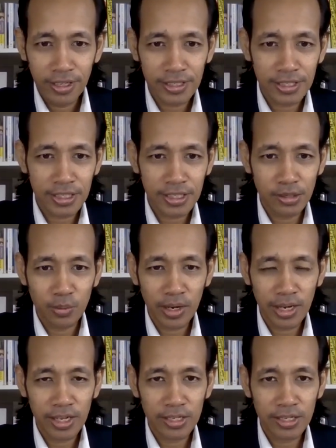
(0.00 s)
let's see
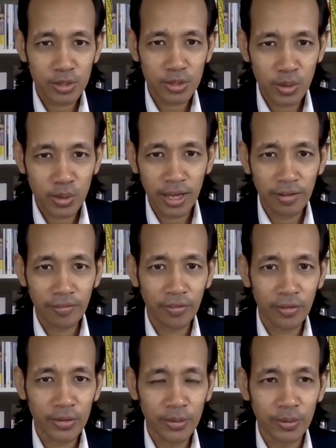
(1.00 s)
what else do i have
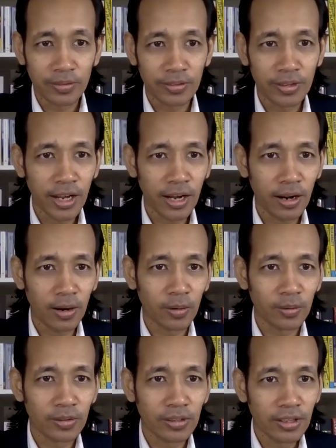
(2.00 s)
for you
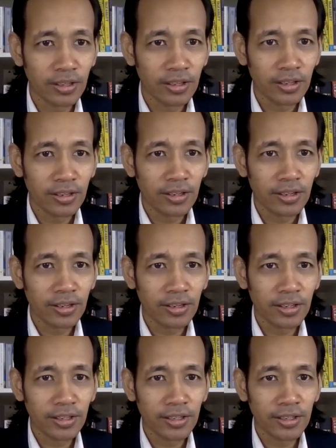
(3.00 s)
now
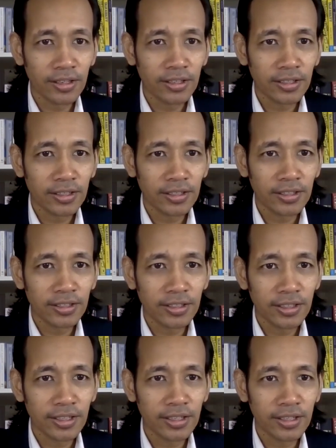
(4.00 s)
uh
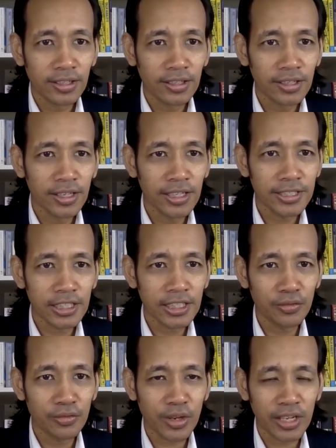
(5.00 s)
let's
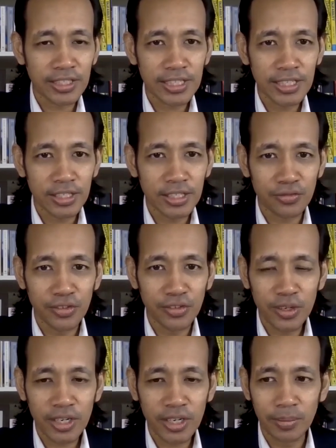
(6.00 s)
see if you can see this
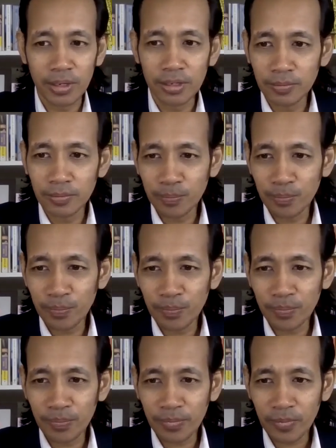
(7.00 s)
video clip eh?
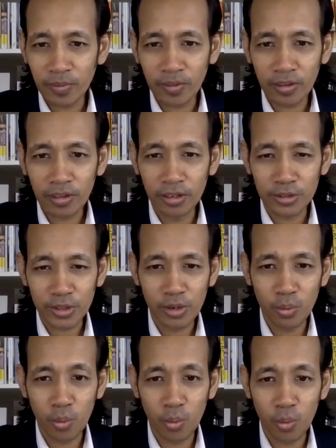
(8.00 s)
oh
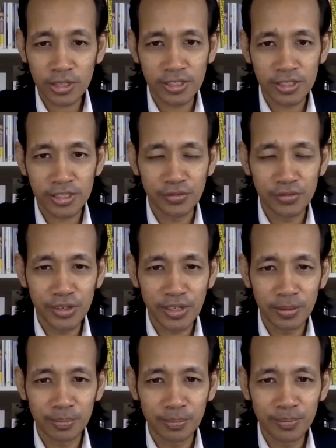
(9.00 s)
sorry watch this
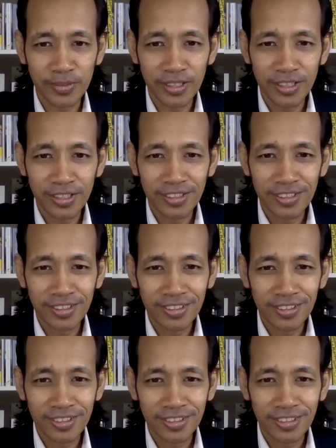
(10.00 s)
video clip
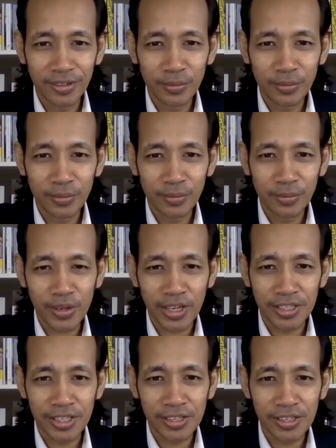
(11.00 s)
and whether you
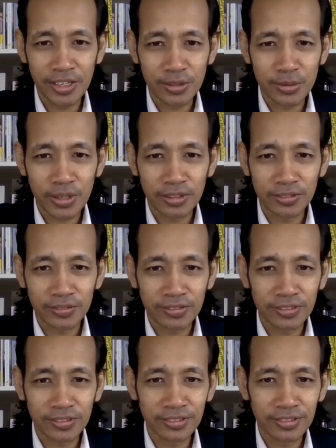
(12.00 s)
can hear it as well
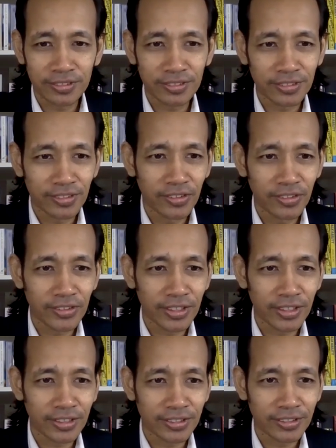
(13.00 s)

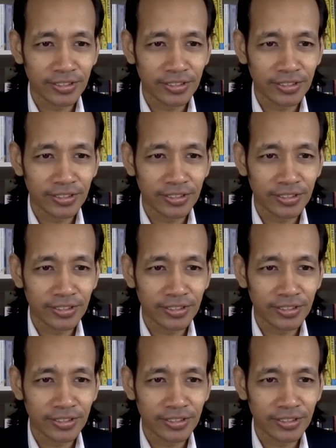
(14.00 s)
okay